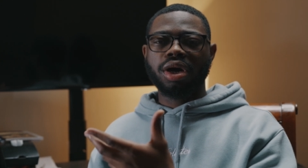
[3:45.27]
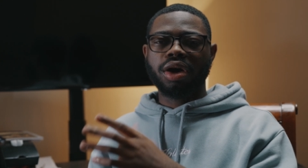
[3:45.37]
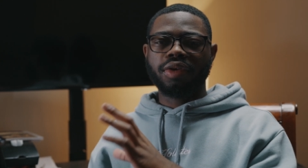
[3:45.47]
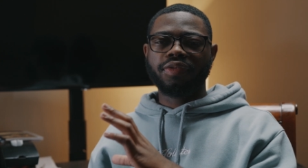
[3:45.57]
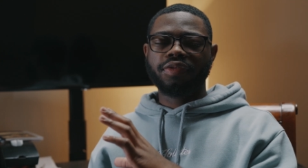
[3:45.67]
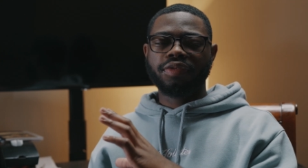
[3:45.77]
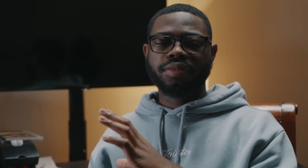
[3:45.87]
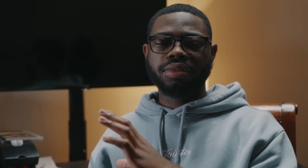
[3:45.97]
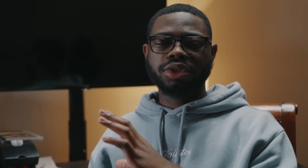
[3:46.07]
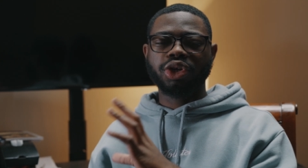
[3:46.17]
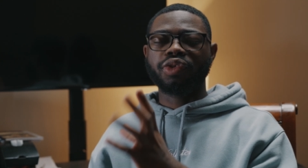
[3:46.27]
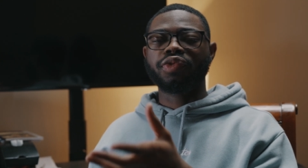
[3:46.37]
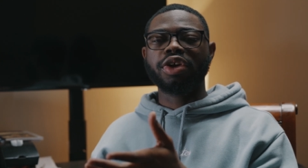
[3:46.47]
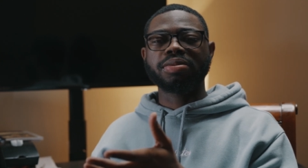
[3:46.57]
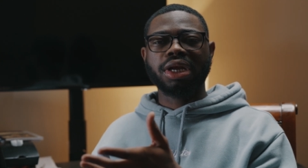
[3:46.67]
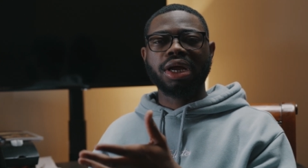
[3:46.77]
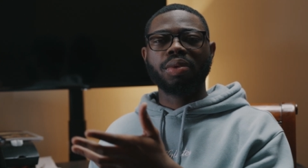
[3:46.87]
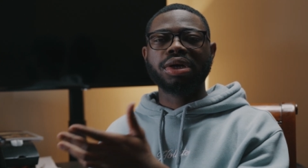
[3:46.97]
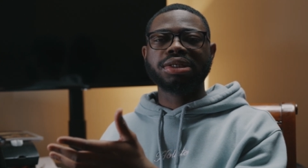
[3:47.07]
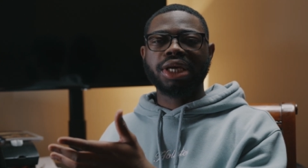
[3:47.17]
of certain frames that I
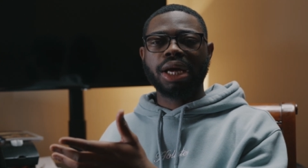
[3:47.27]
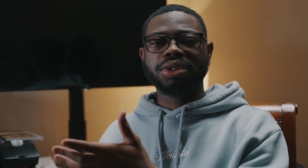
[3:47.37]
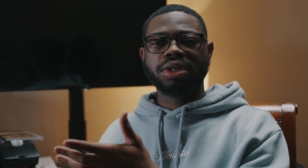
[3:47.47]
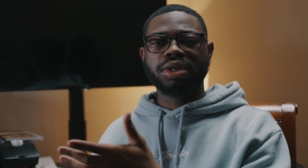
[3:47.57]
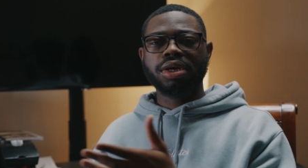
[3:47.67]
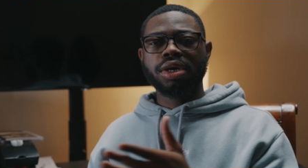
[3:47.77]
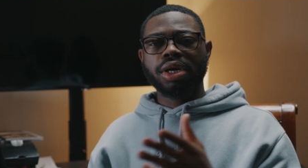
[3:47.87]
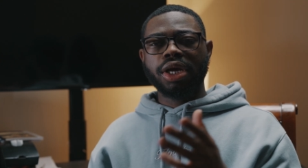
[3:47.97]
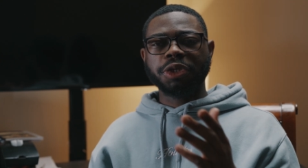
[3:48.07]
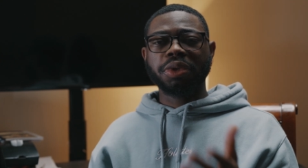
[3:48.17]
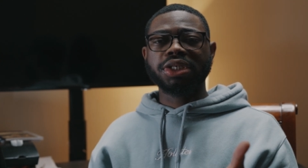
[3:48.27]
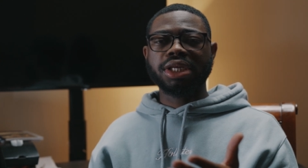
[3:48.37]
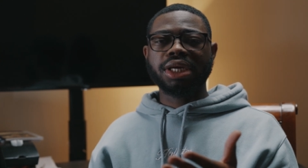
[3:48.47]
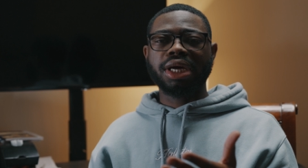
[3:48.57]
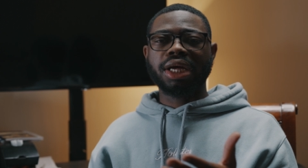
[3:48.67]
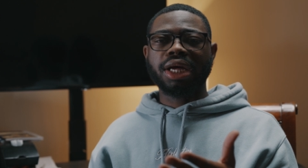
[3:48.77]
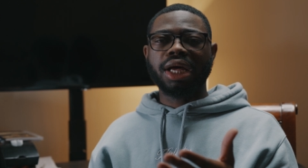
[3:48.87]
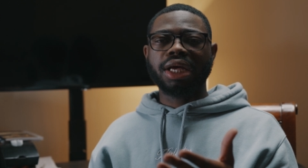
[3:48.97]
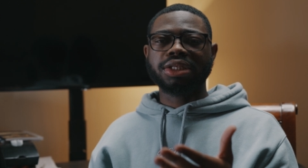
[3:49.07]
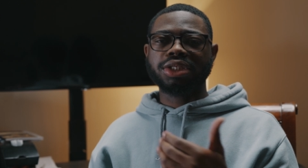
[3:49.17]
want to capture, especially
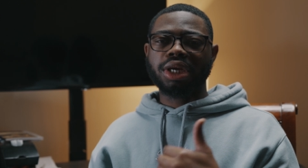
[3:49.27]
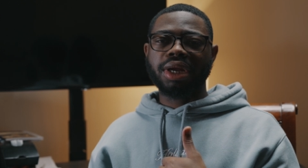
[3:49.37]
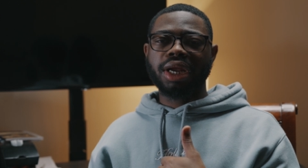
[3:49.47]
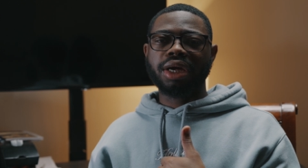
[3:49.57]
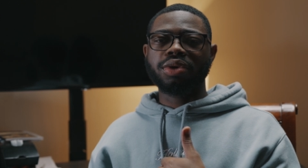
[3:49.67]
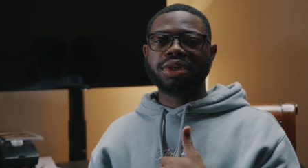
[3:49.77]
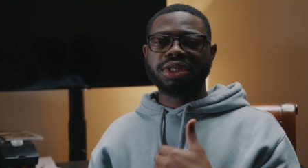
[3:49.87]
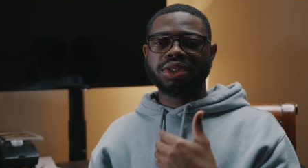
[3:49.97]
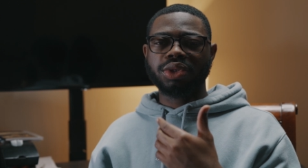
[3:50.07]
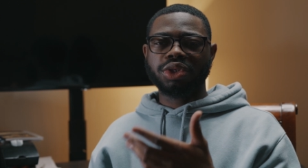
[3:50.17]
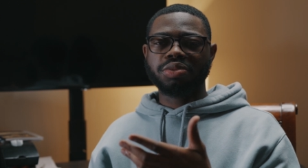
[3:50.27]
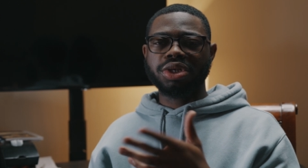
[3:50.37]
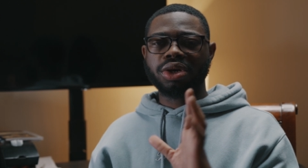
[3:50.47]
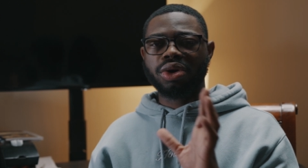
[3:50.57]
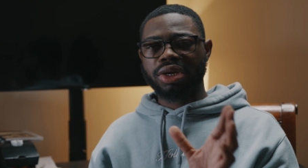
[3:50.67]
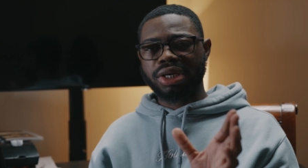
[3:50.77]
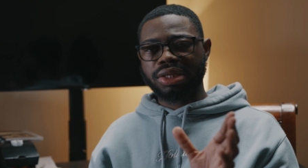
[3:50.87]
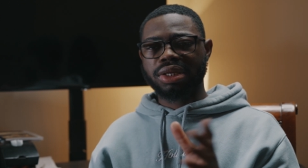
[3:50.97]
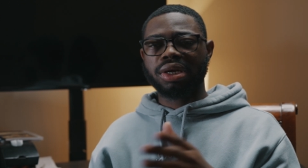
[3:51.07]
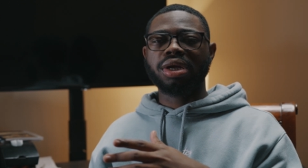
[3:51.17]
as the job that I do as a social media
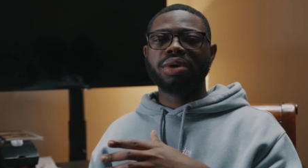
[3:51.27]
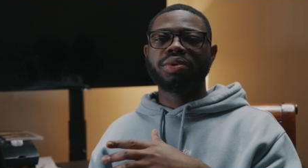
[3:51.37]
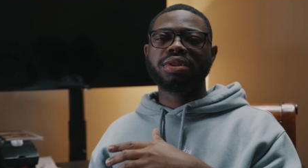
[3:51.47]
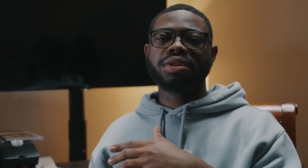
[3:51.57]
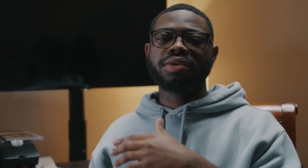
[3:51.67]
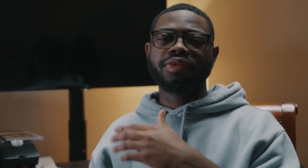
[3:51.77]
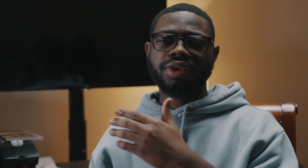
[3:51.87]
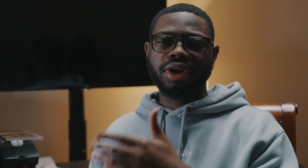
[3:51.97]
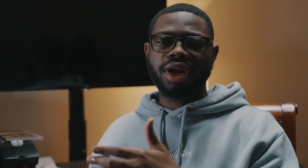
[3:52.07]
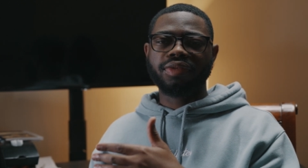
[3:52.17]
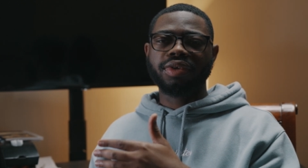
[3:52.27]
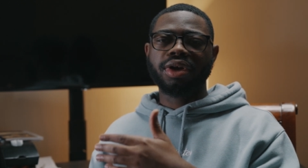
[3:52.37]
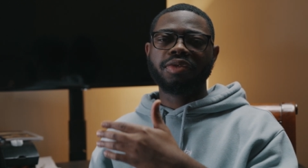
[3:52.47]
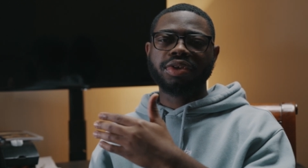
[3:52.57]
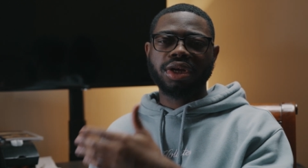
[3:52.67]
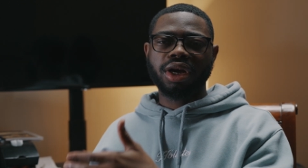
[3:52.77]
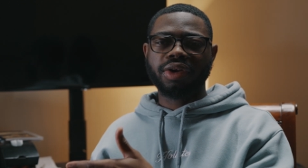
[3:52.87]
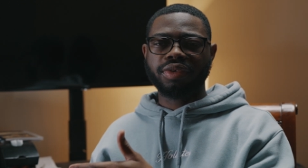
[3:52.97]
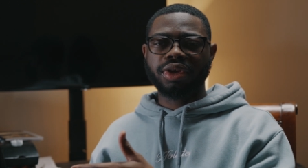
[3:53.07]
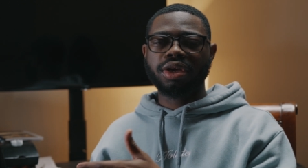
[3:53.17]
coordinator, along with videography and
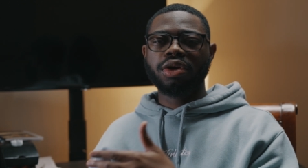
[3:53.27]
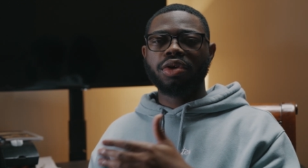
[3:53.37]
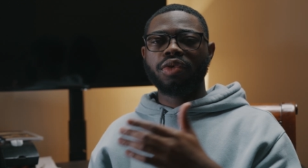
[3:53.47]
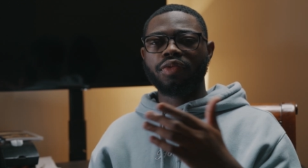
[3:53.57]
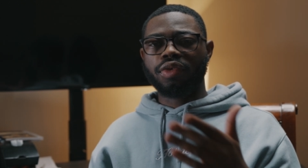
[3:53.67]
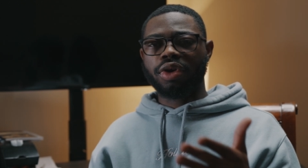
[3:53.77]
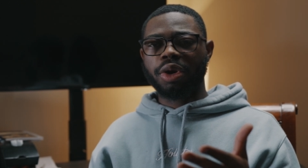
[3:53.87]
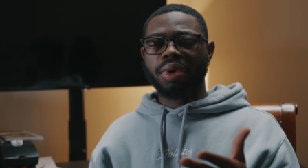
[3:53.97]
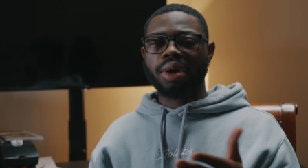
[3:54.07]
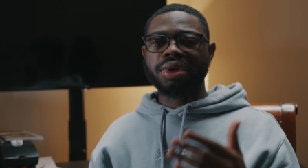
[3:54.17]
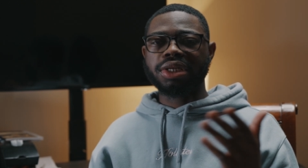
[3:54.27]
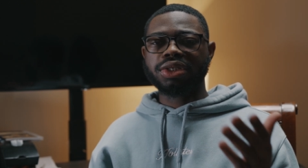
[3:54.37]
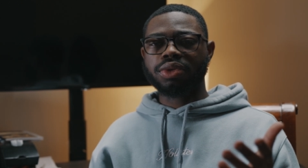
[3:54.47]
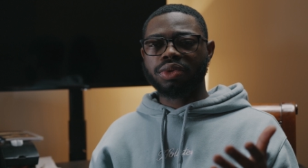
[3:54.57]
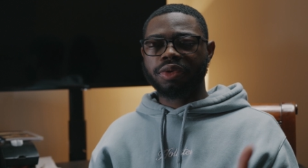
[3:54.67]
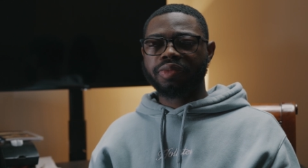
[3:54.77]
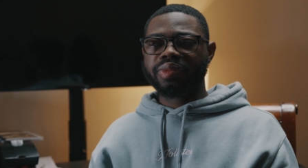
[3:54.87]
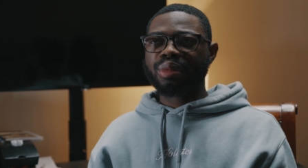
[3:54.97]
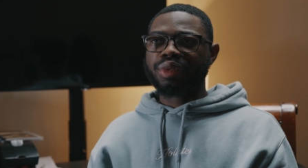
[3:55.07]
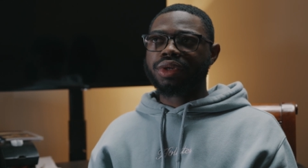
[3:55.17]
photography for a department at school.
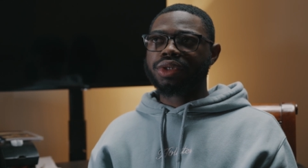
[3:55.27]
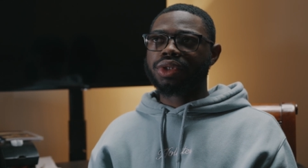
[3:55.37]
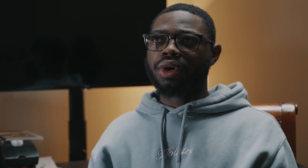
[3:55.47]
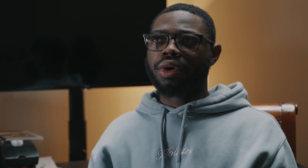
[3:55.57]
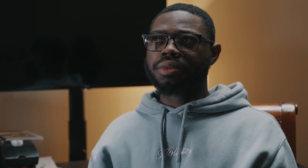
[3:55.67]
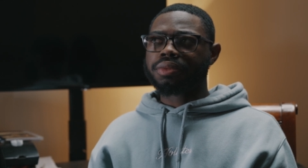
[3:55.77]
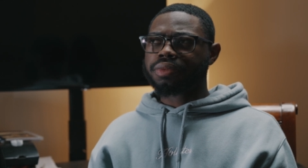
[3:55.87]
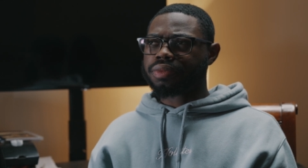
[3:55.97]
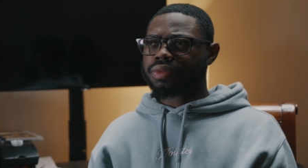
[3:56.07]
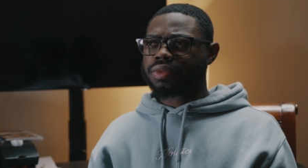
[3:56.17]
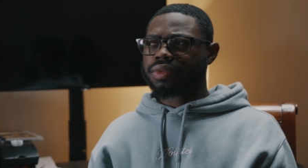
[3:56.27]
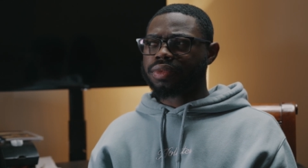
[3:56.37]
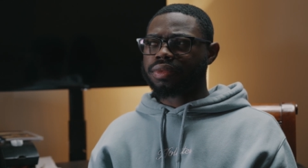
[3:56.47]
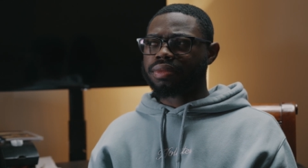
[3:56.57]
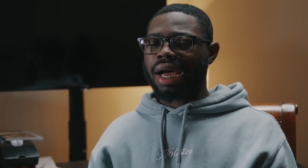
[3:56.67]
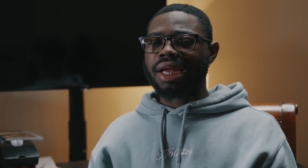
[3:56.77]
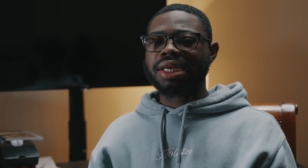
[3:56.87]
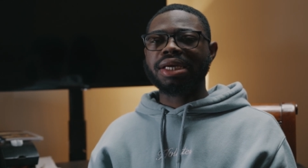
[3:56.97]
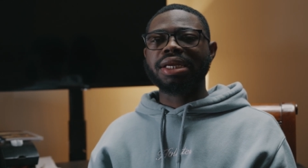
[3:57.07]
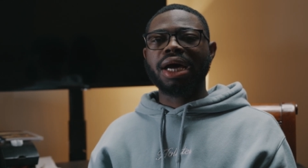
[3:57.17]
So I
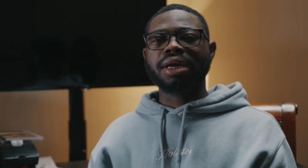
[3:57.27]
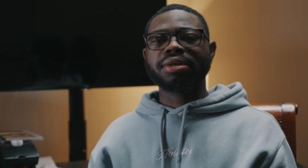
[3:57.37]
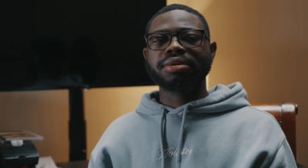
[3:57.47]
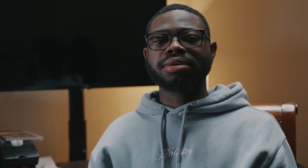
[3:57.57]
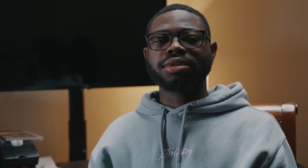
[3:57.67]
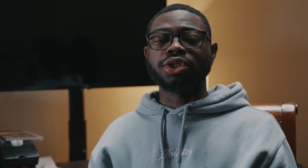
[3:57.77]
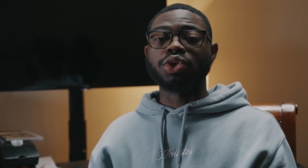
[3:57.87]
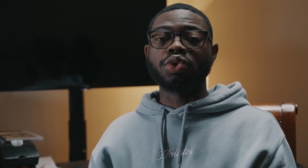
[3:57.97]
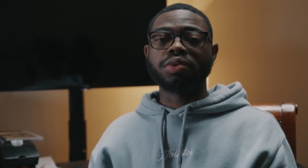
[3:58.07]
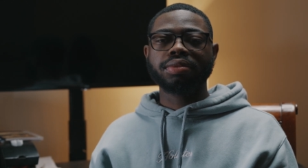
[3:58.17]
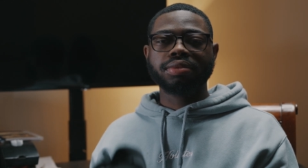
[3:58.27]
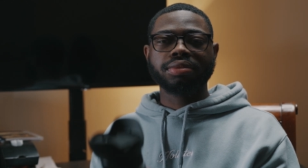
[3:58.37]
need that zoom.